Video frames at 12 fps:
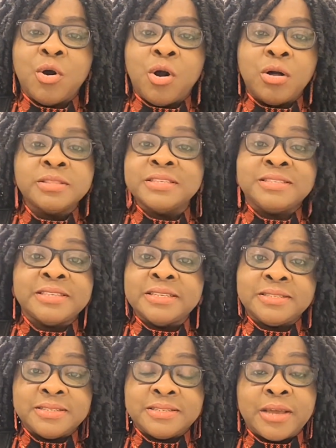all the
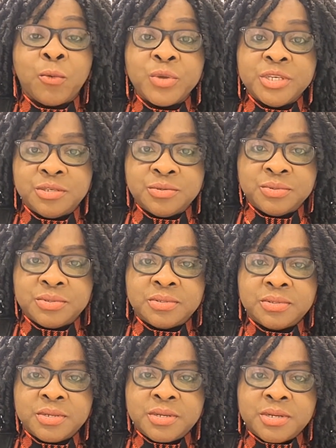senses that we use
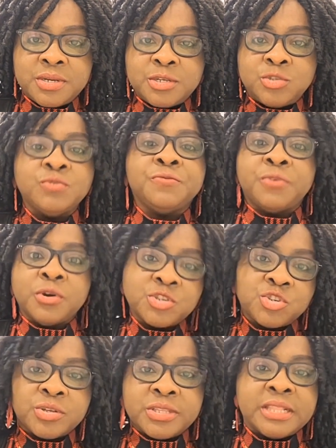to
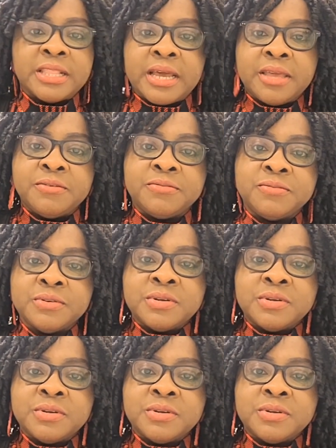function in life.